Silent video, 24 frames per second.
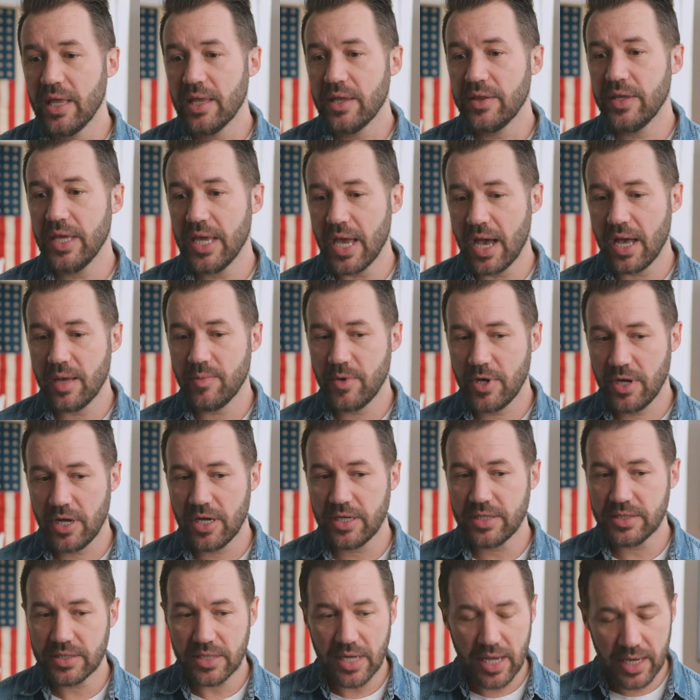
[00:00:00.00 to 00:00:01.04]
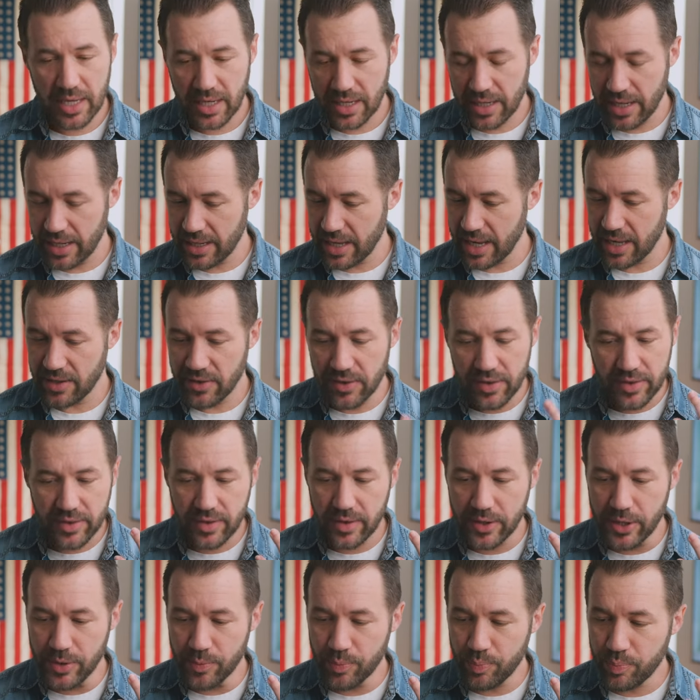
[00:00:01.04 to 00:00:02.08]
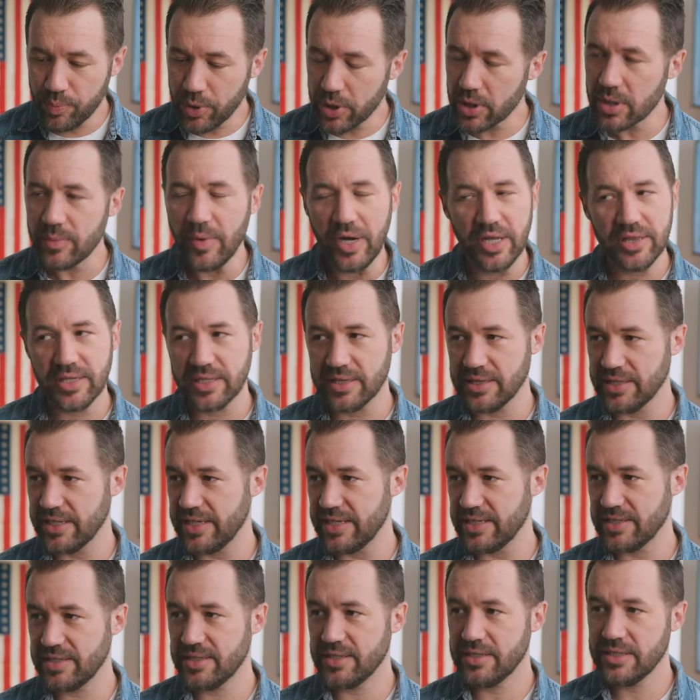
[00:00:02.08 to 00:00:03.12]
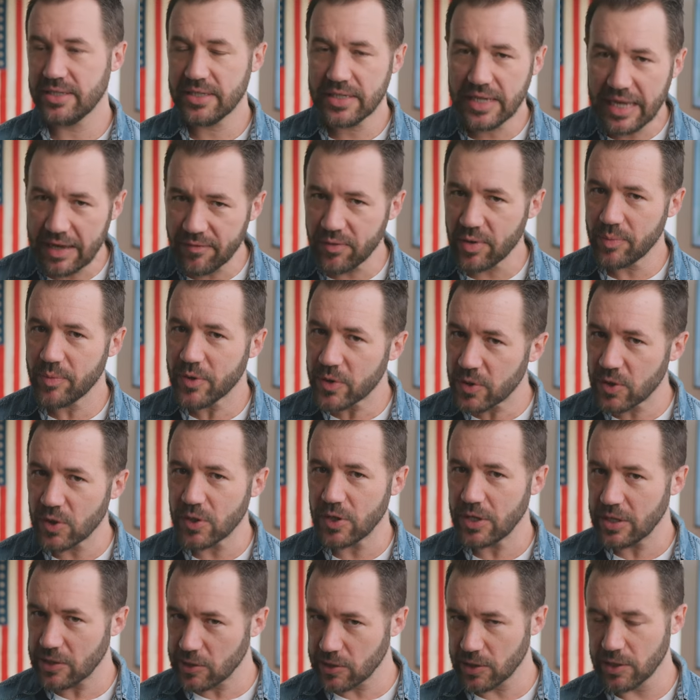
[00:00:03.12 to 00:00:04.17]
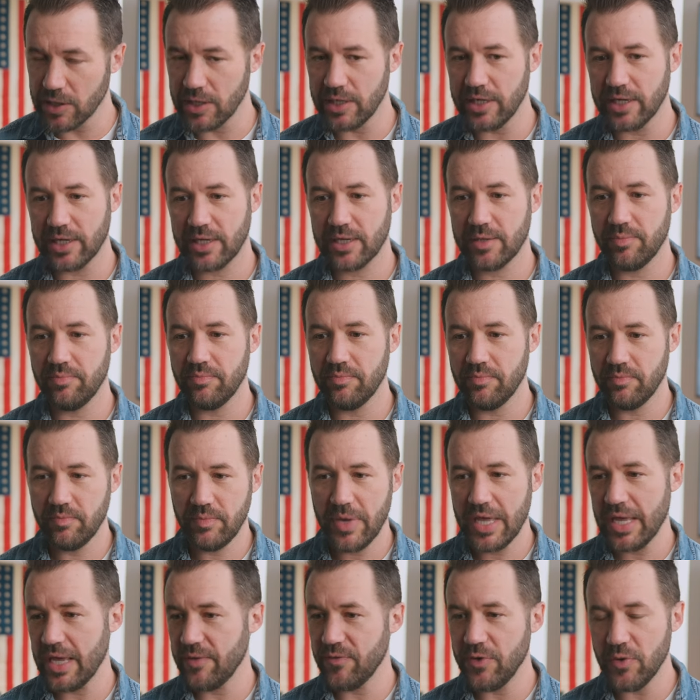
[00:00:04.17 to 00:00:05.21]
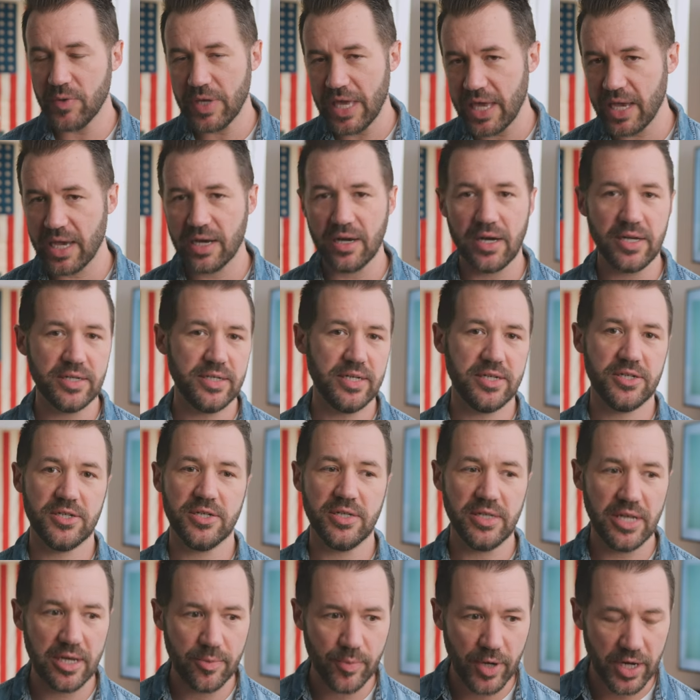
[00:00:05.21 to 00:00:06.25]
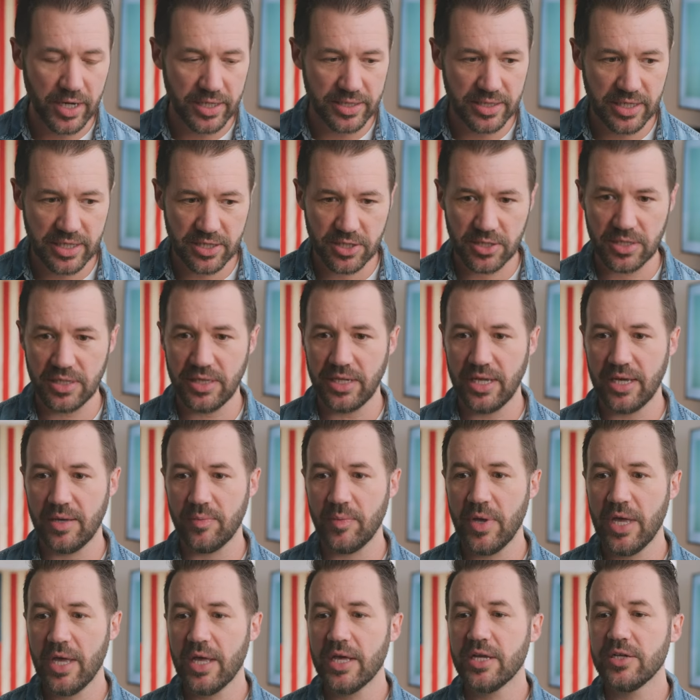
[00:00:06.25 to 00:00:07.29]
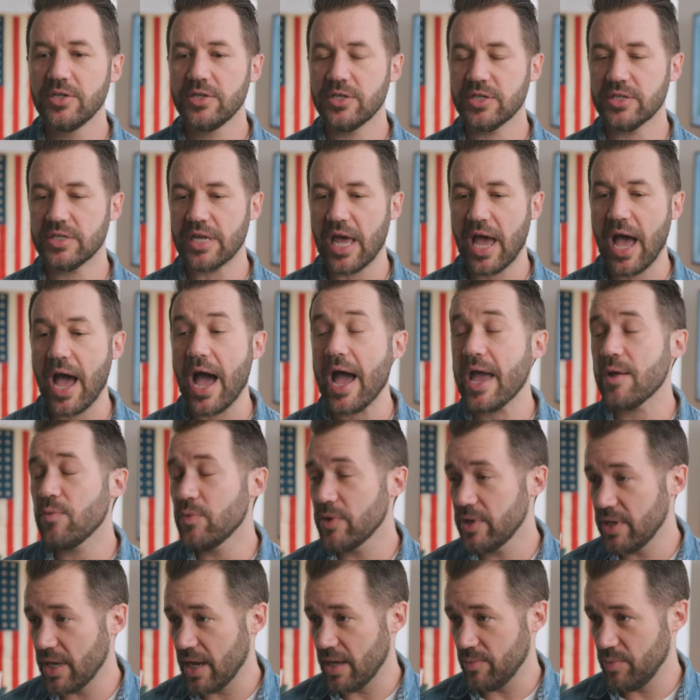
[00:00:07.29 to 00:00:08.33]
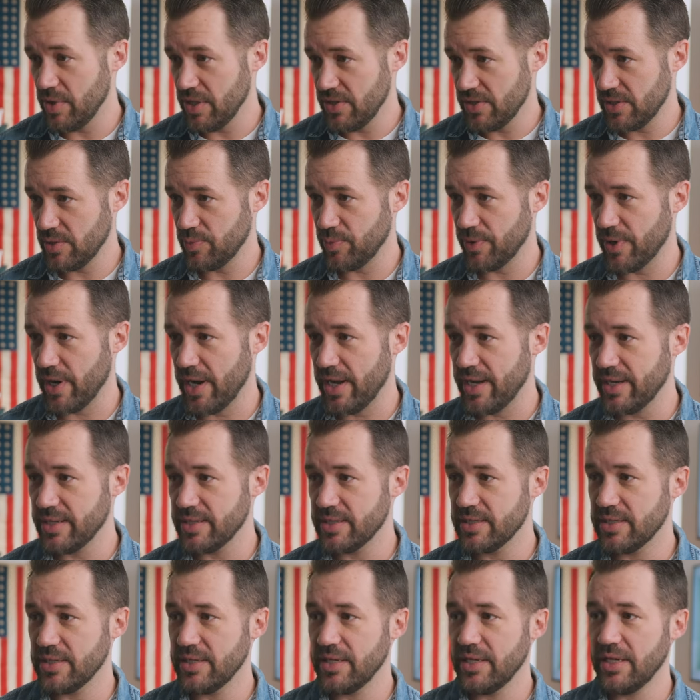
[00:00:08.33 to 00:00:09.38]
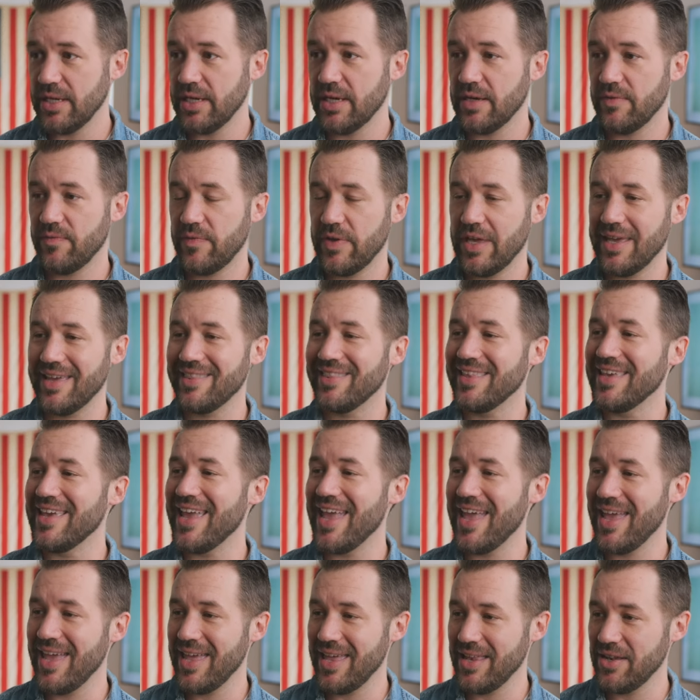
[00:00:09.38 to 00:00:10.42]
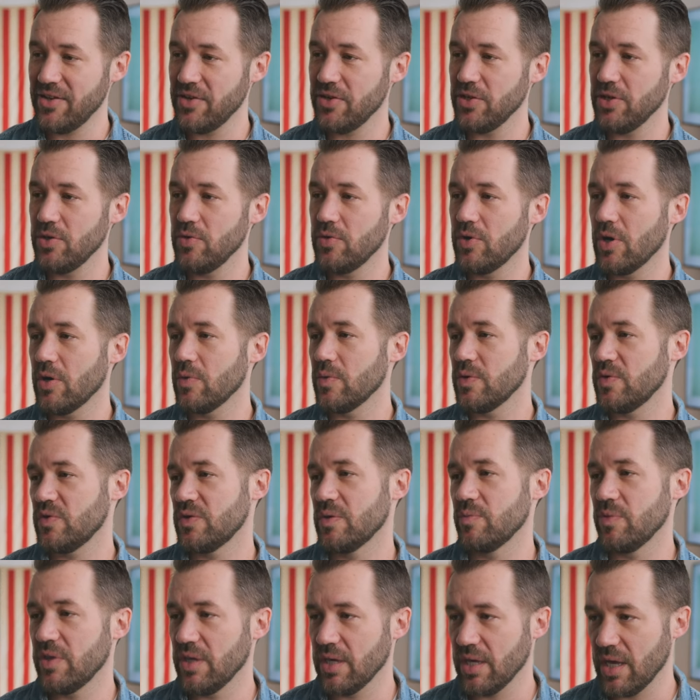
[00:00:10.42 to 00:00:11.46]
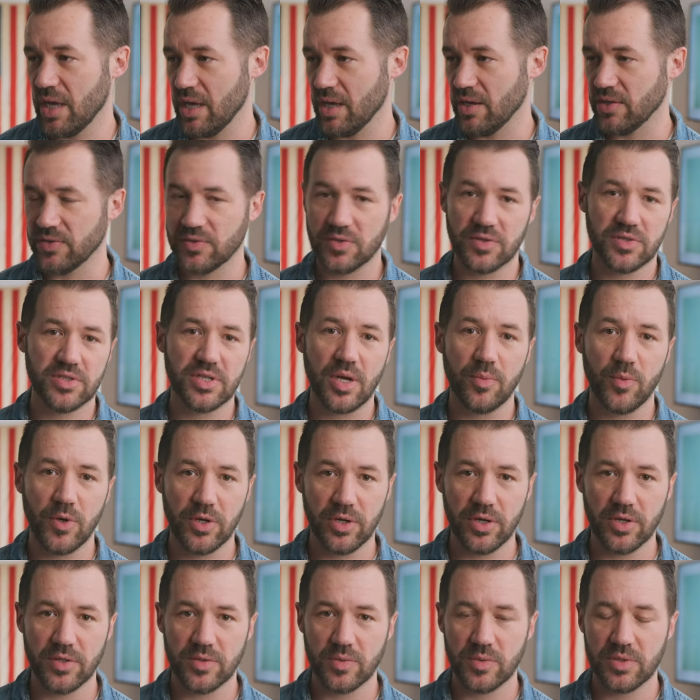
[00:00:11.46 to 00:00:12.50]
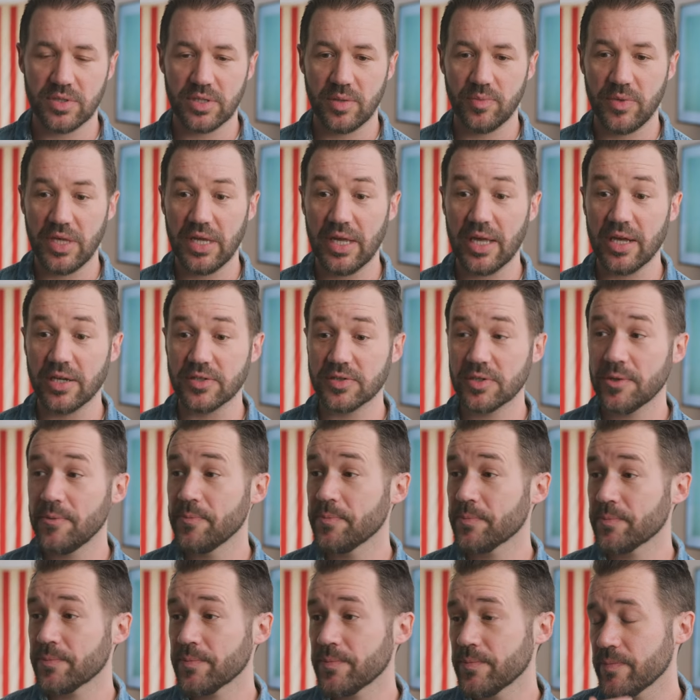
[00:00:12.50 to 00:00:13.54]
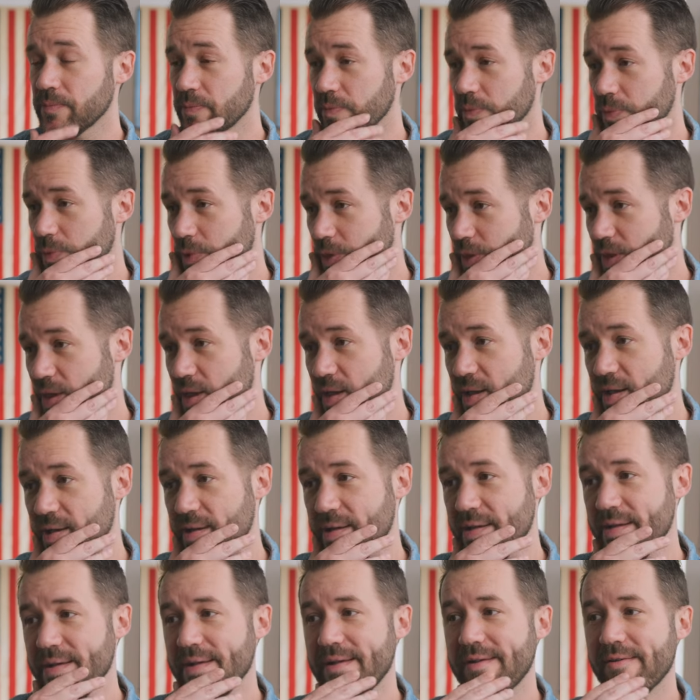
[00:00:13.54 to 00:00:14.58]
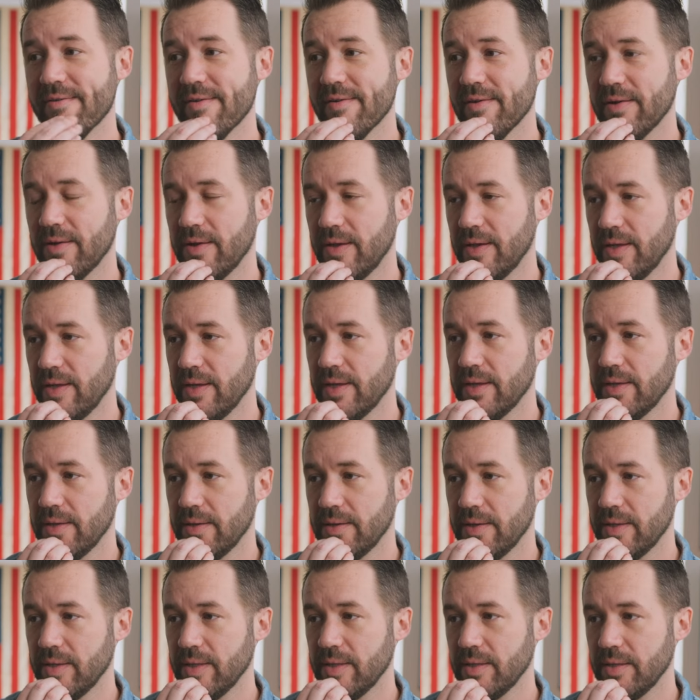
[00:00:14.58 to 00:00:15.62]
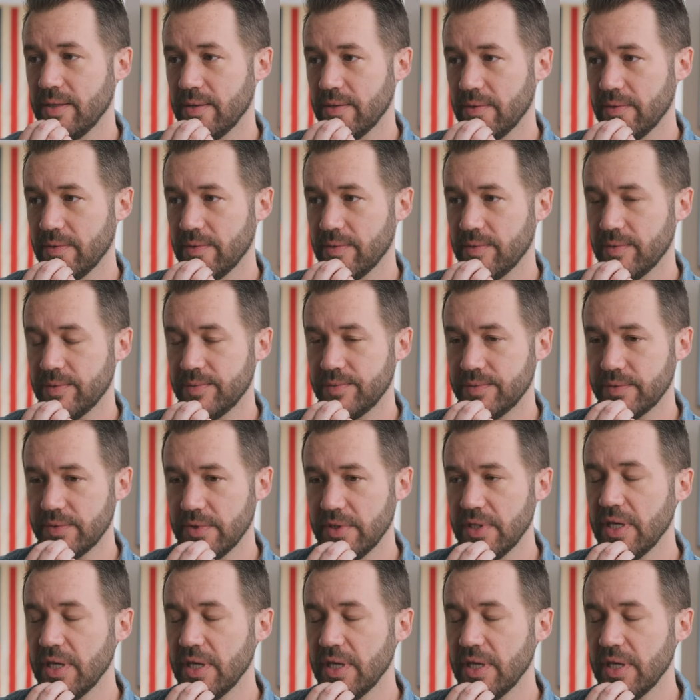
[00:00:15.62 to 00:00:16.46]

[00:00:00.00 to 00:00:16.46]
The Yamahas, I, again, put them on the list, give them a good look. If you can audition them, audition them. Just, I would not be surprised if at the end you go with something else, or someone goes with something else. I mean, if you can get the Jamo S eight oh nine, to me that's,